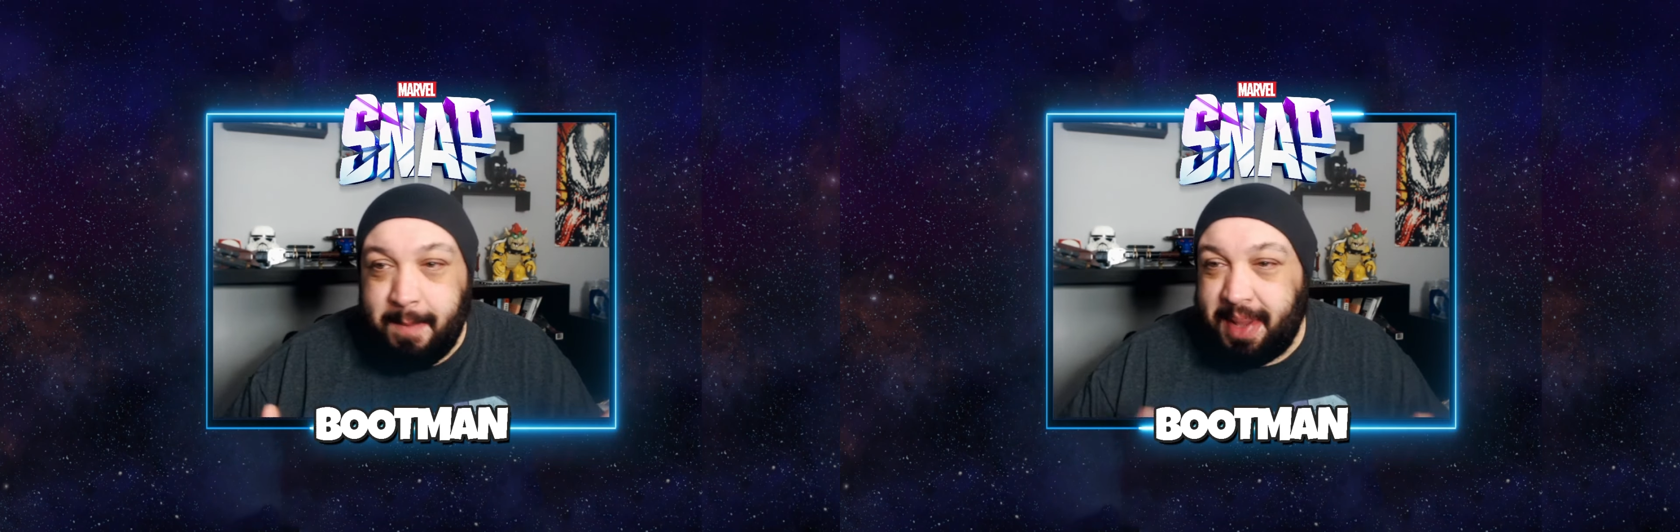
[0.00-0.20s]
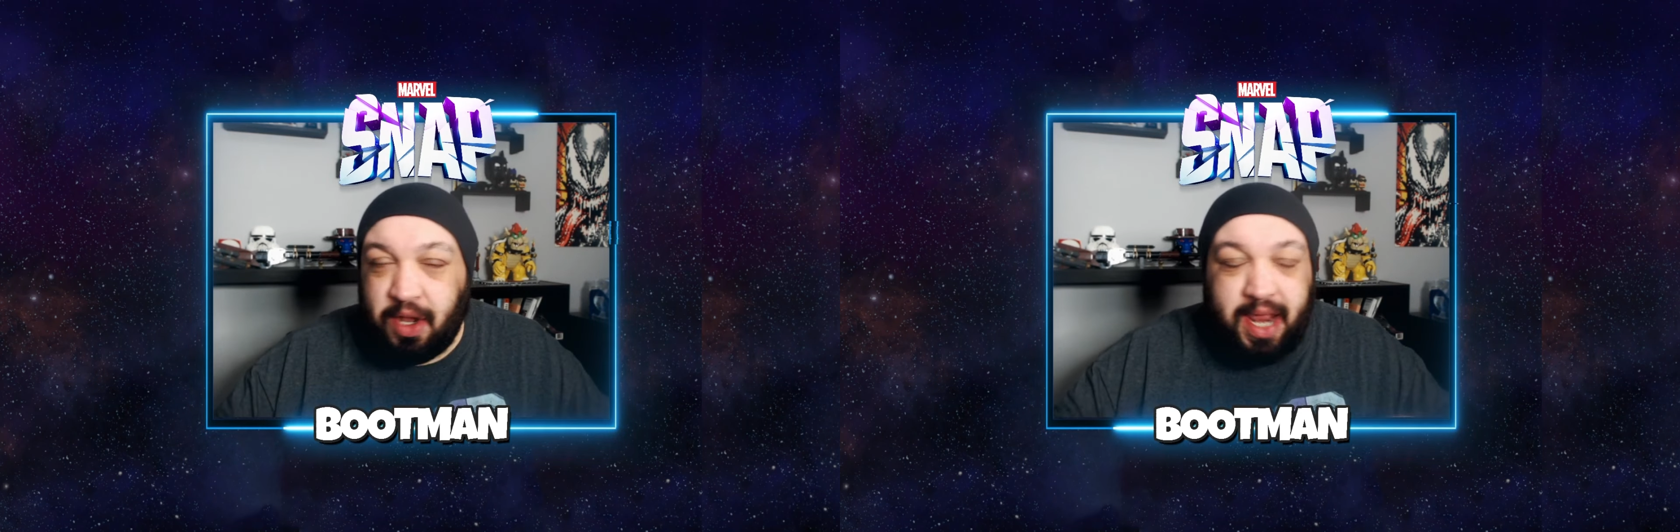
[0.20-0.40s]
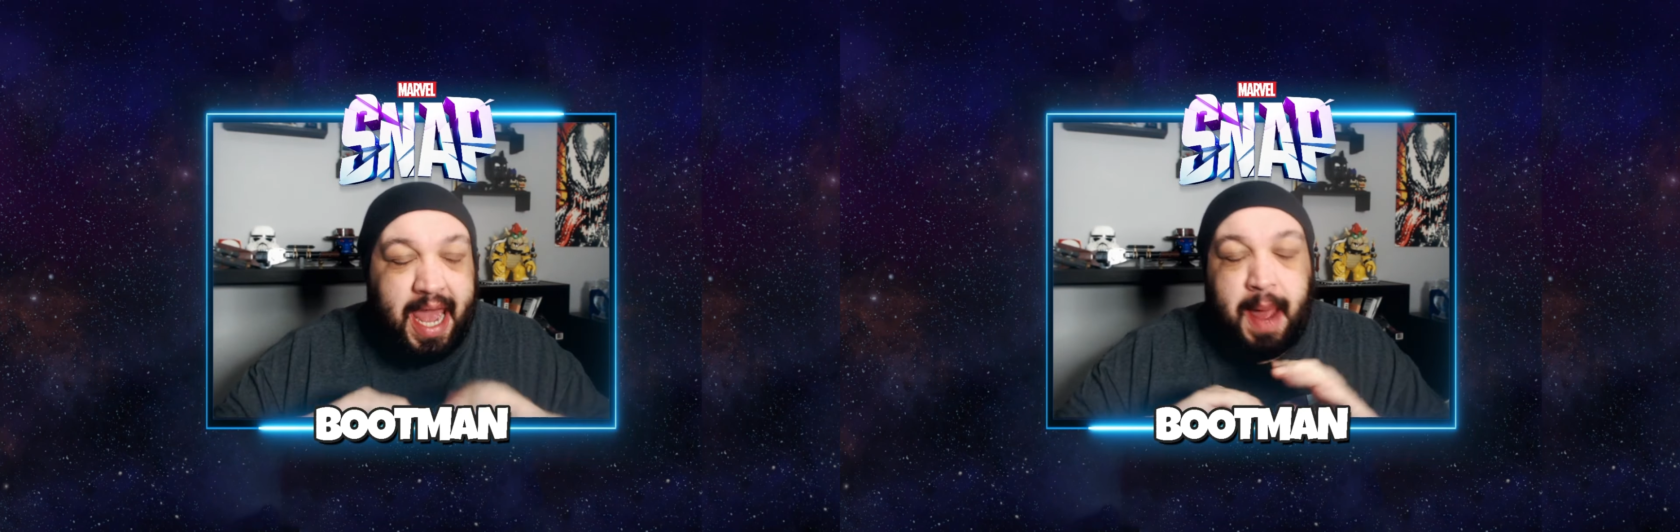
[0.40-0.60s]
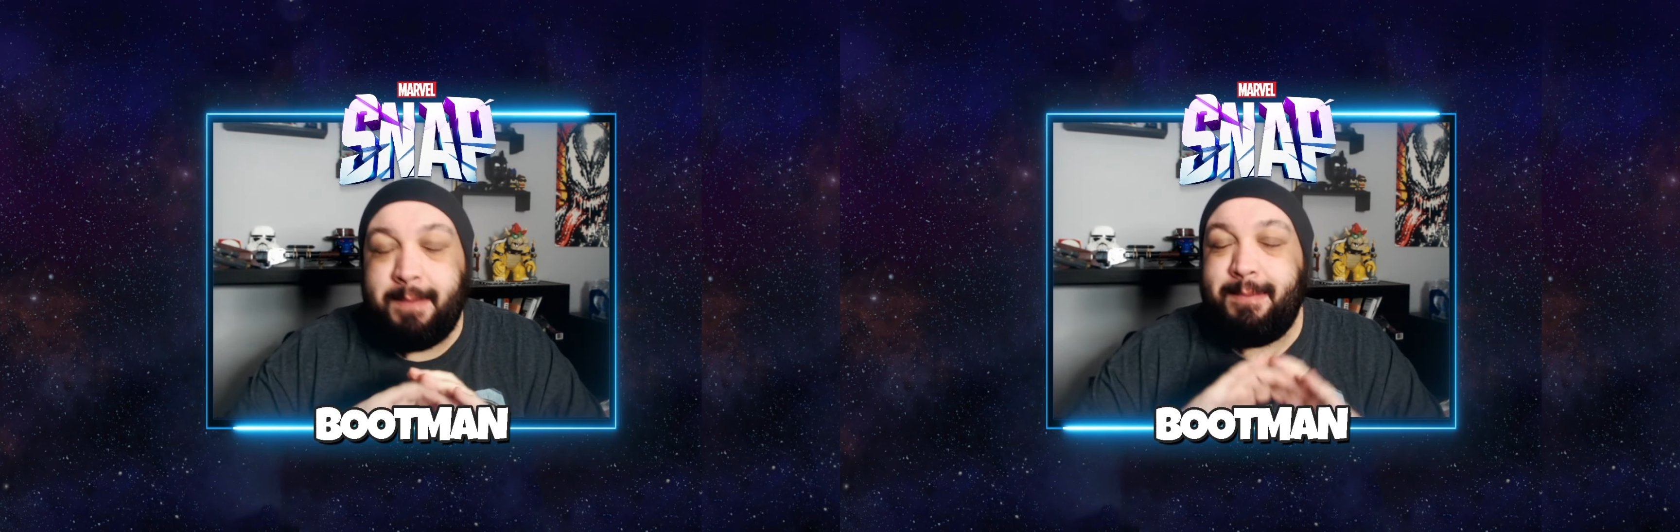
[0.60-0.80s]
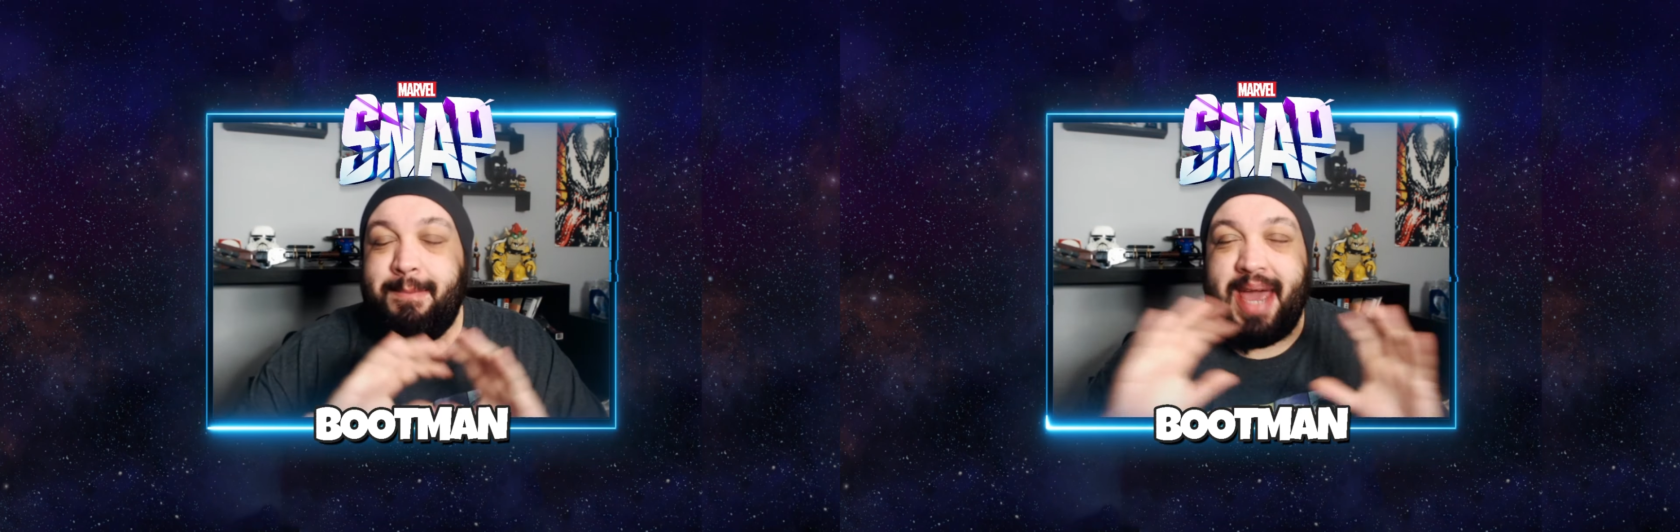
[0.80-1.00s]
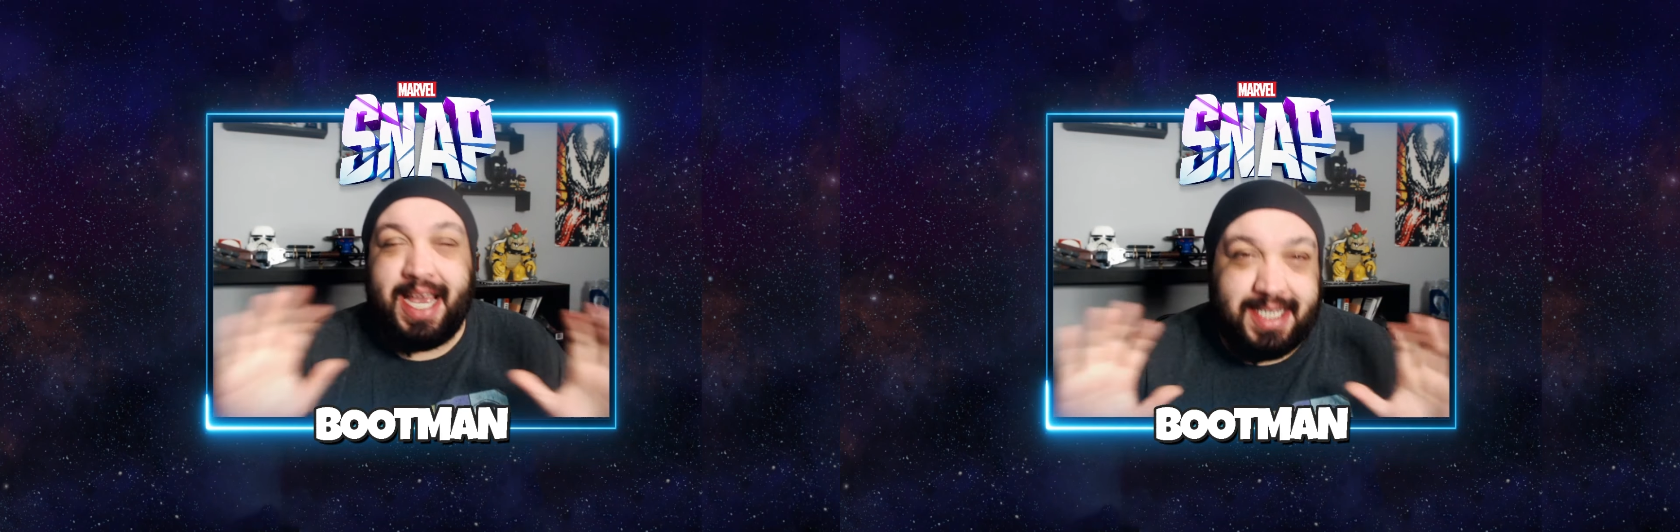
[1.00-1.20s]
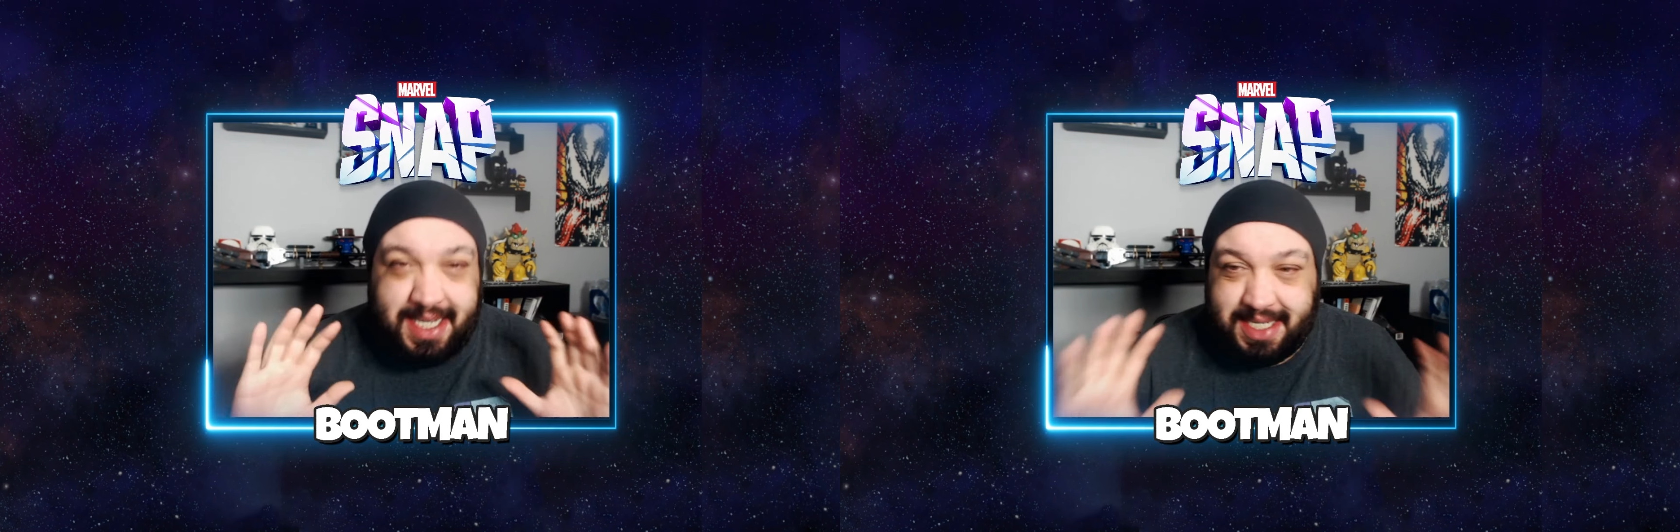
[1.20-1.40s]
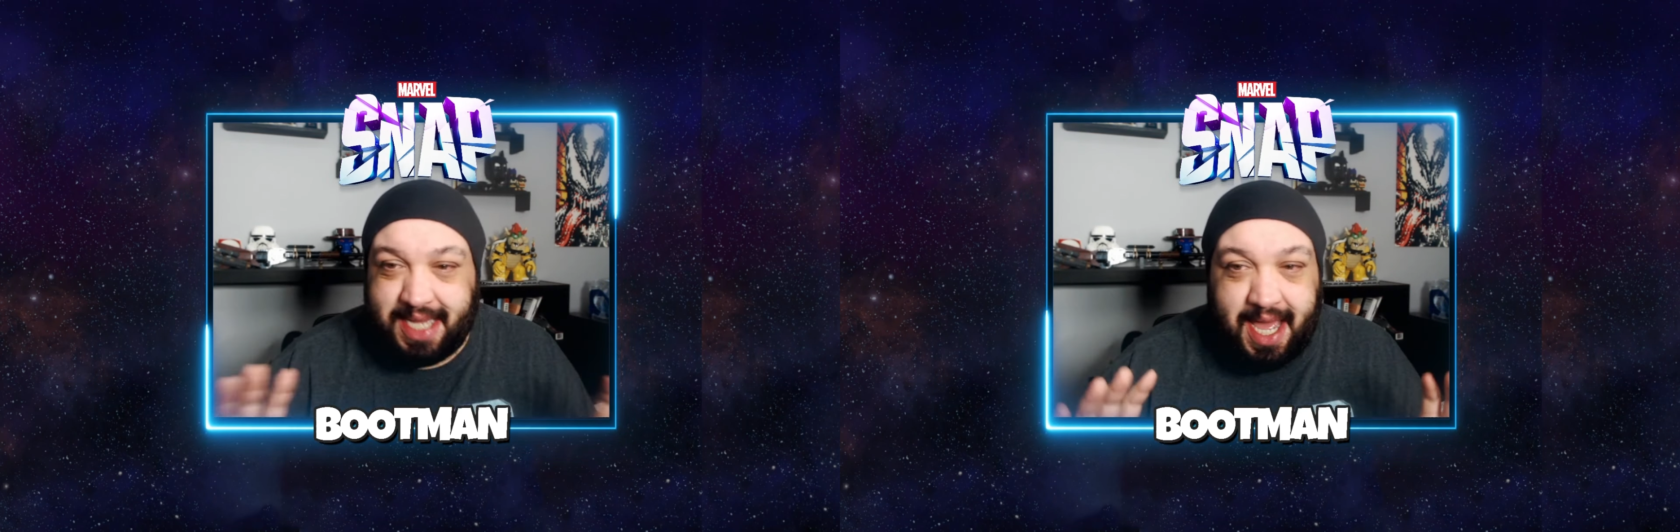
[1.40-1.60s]
build an
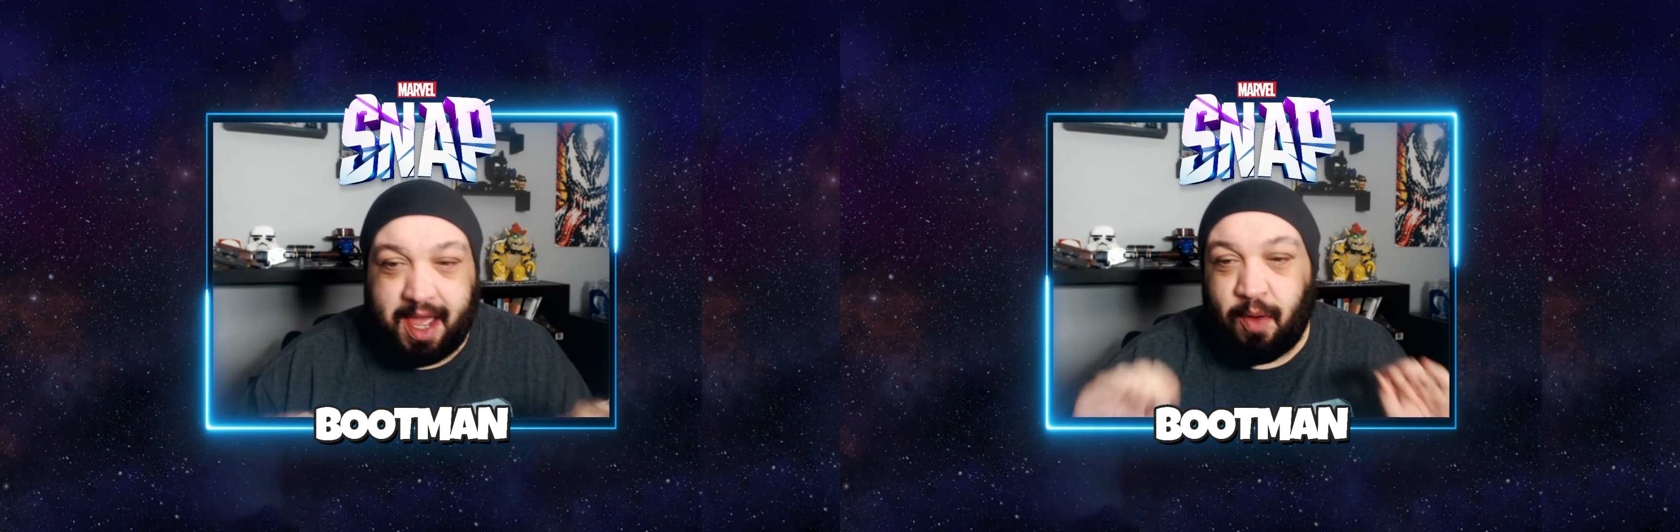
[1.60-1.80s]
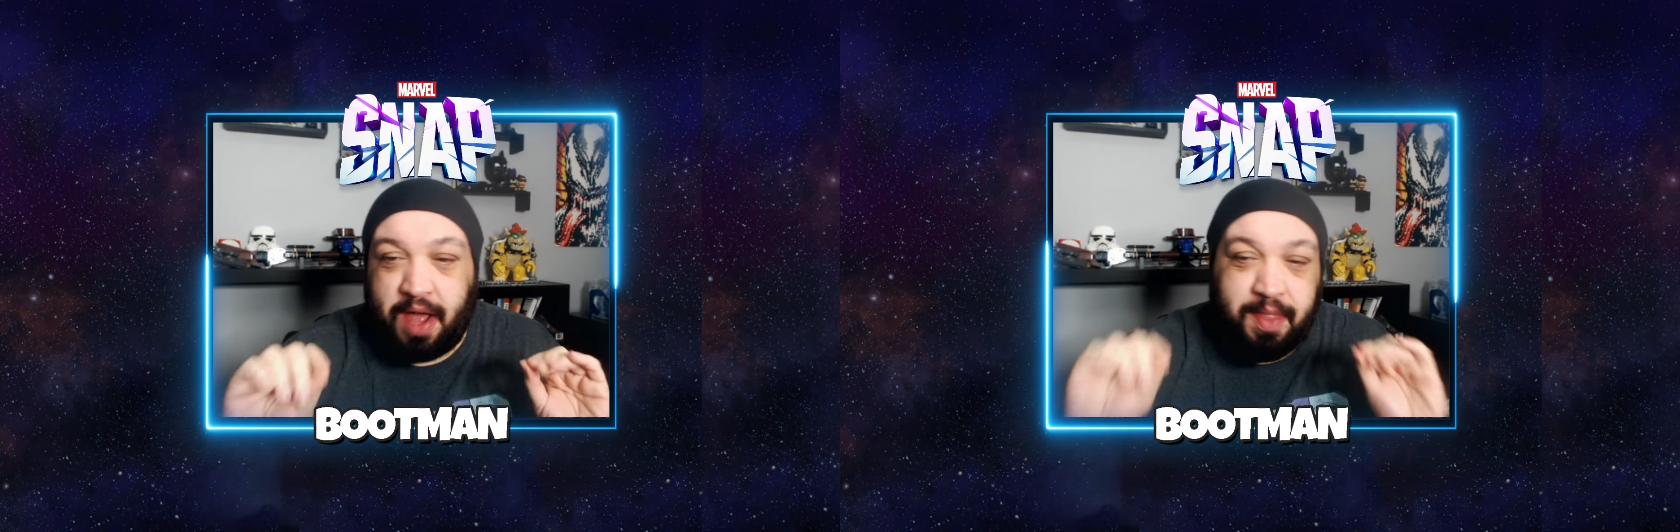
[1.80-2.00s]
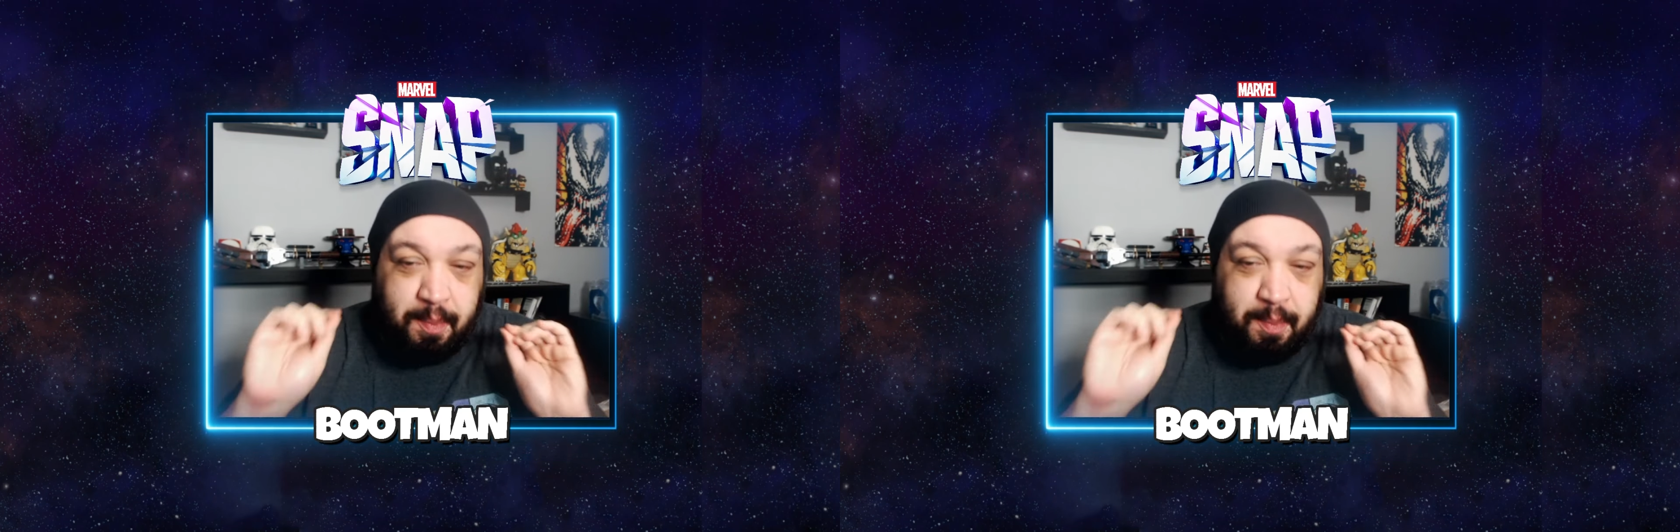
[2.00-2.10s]
amazing deck around the